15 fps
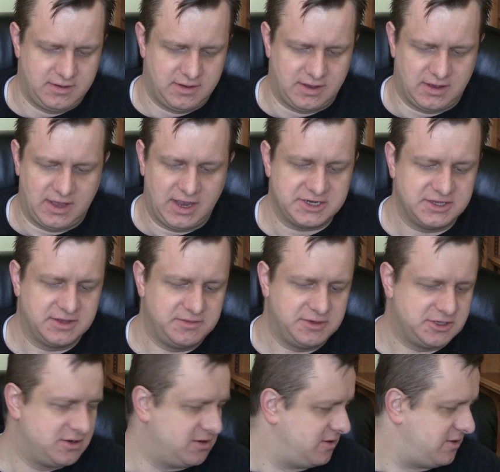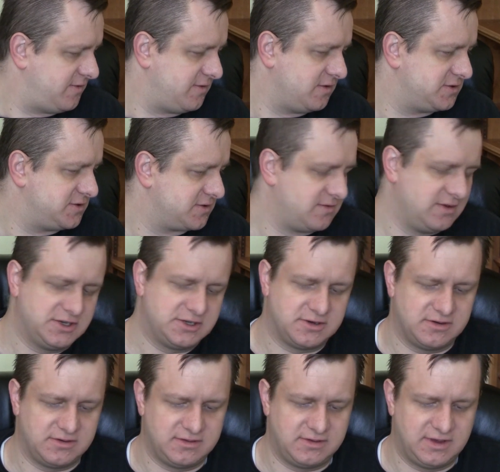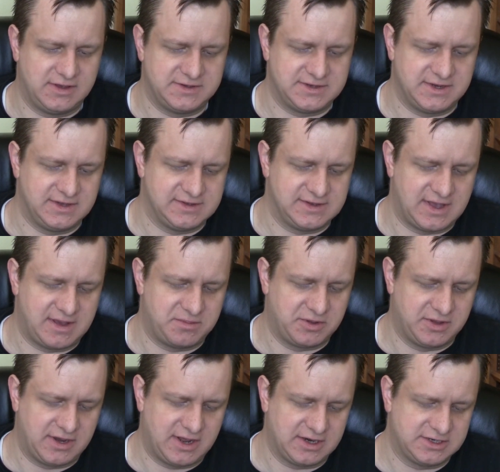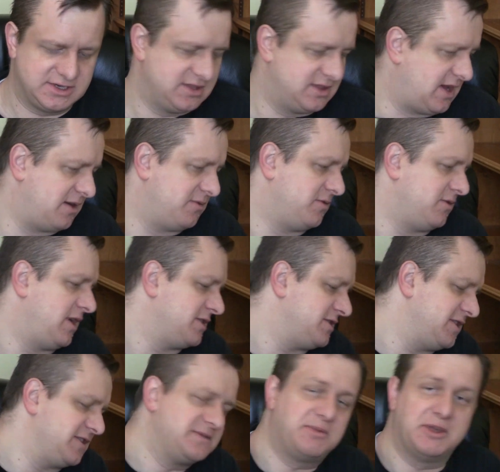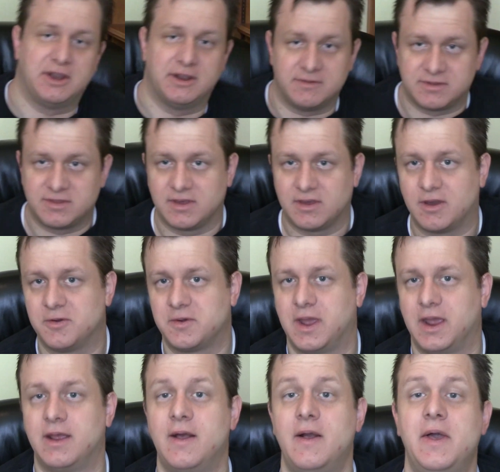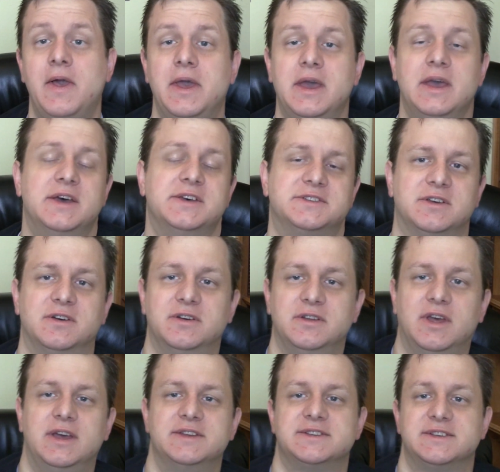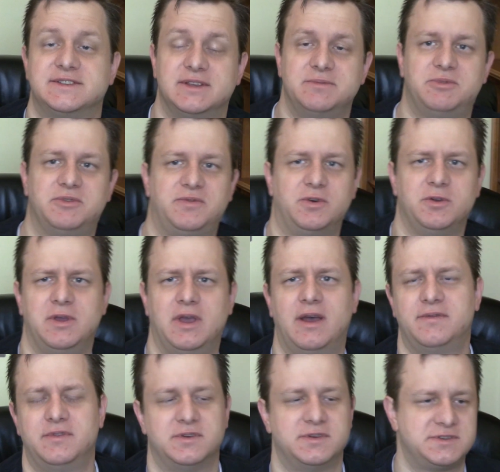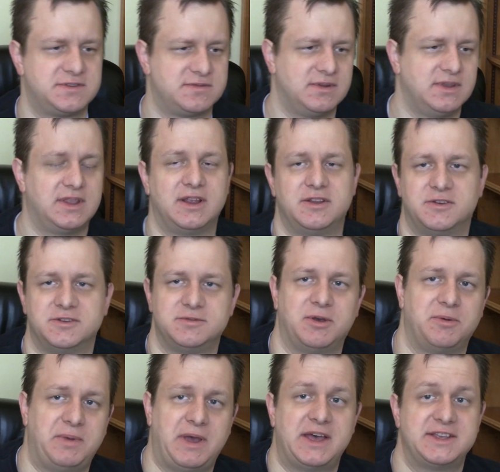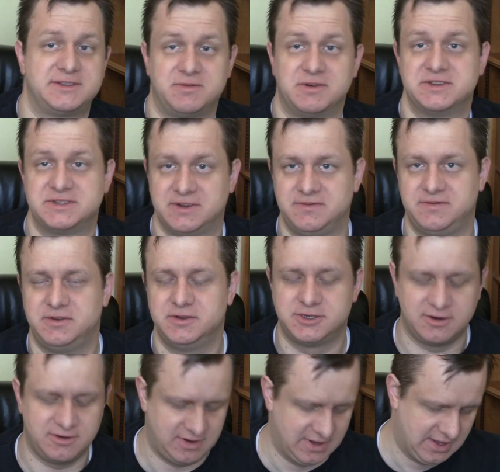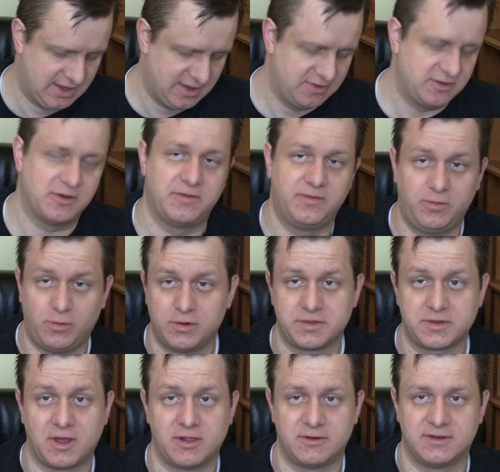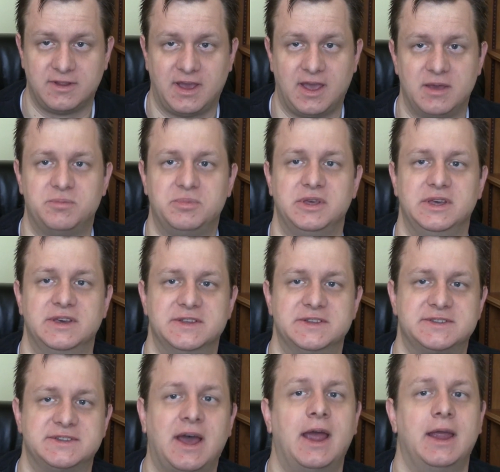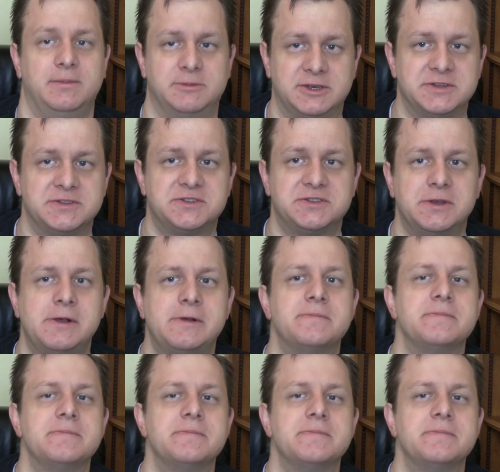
Actually, let me show you the first creature as an example, and actually that will actually explain everything. Okay, so as I said before, you have those 3 that I told you about, past, present, and future. The 4th color type is timeless.